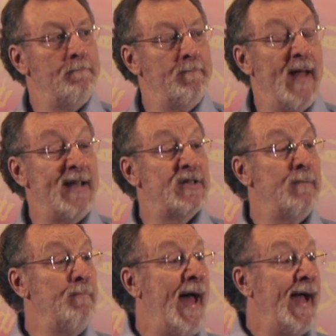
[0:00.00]
That's a
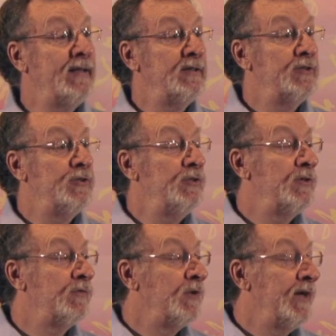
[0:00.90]
magnitude
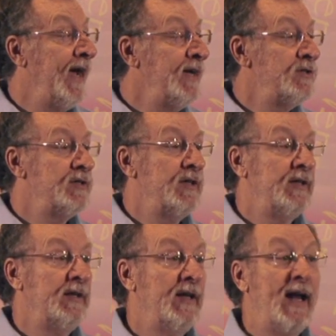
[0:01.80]
of
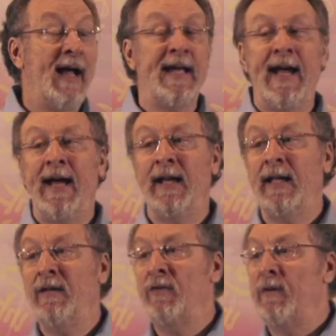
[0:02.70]
creation that I can't
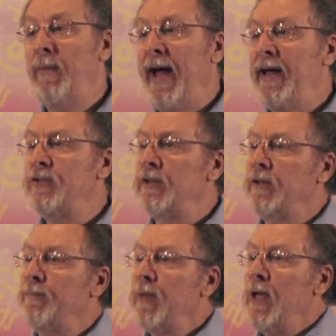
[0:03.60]
even
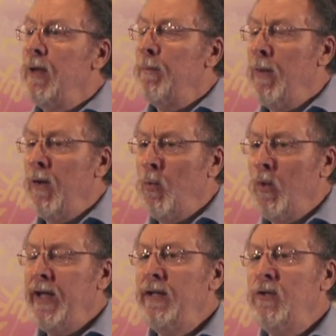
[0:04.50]
imagine. But
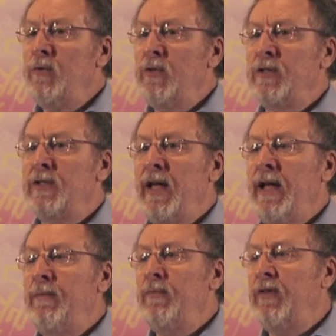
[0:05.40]
we do the
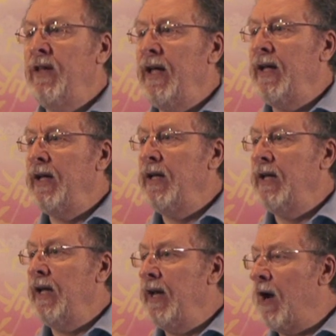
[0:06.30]
same thing
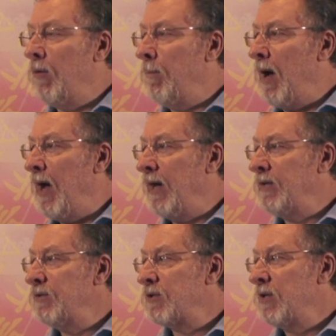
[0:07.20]
in our
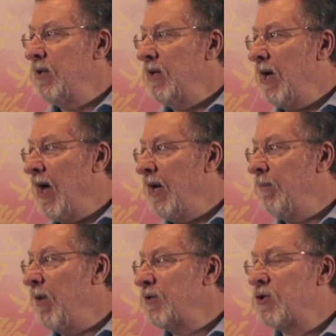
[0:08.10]
minds on a
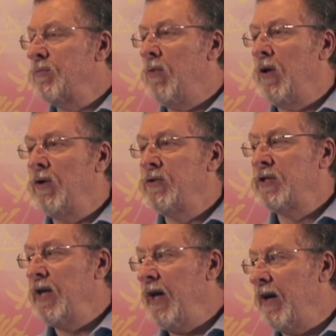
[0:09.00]
much smaller
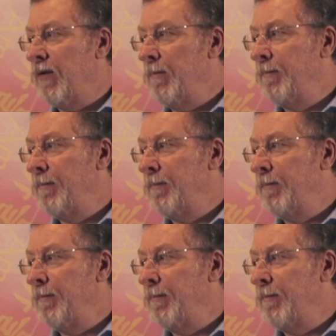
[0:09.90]
scale.